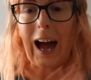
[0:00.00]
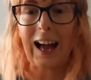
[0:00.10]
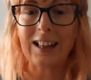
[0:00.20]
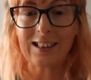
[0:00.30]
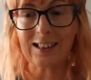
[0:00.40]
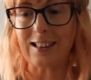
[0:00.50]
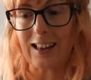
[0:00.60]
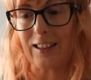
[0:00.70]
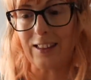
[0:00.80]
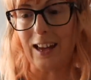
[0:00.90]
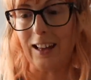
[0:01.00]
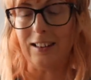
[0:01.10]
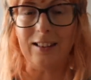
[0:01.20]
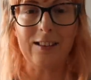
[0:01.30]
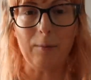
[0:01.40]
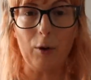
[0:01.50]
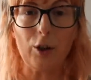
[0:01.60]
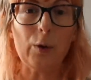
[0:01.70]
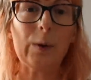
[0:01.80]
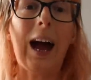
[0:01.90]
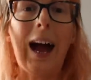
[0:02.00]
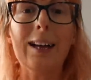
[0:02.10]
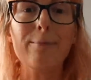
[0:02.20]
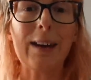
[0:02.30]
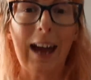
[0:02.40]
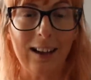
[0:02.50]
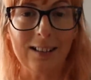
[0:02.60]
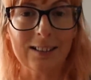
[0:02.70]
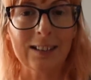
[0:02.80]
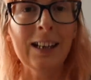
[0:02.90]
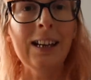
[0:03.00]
answers at the end and someone who can be held